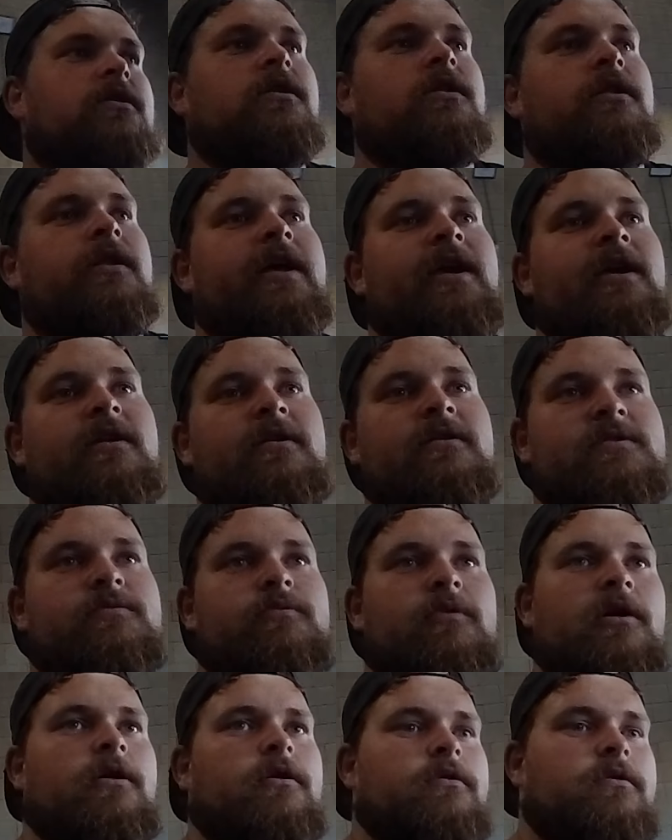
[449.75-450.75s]
clean as
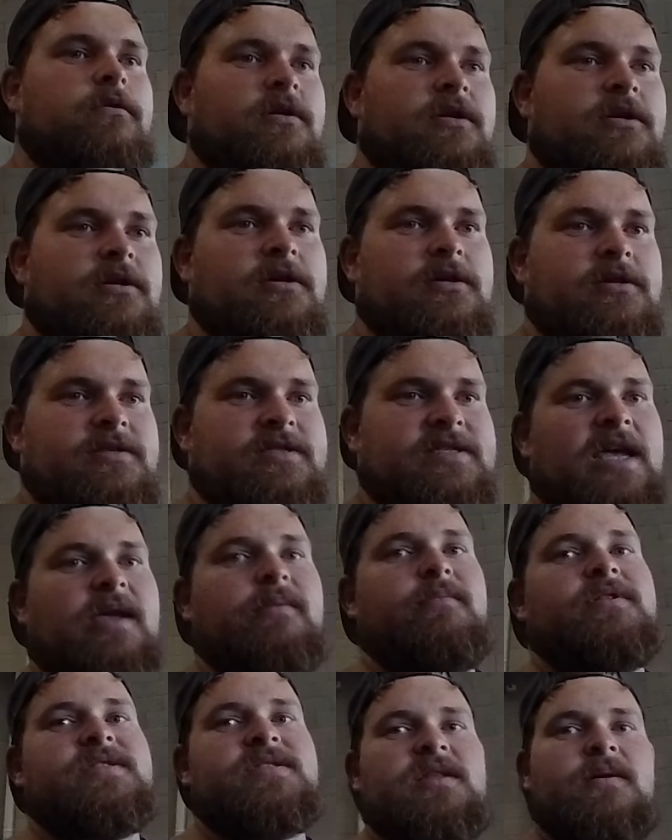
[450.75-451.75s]
well,
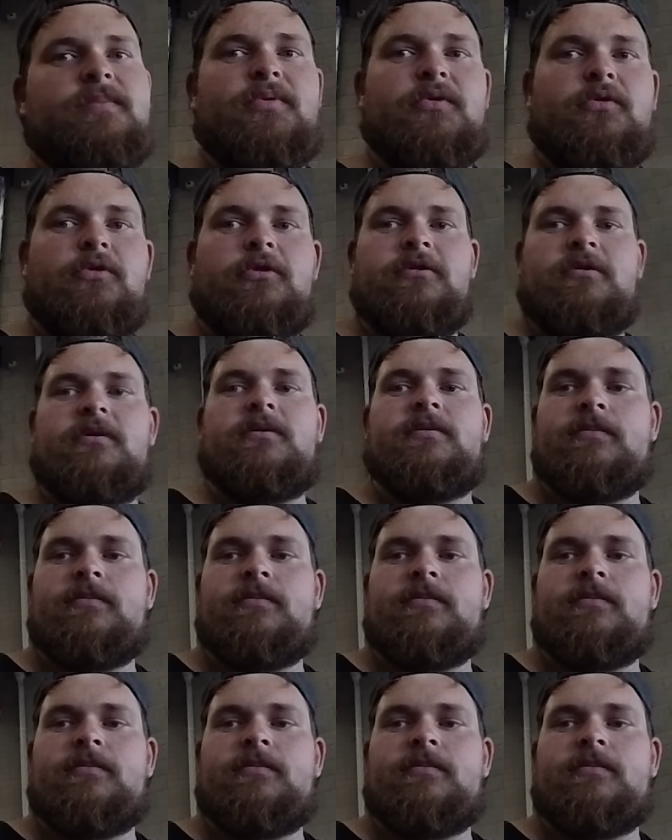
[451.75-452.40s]
same as the boot.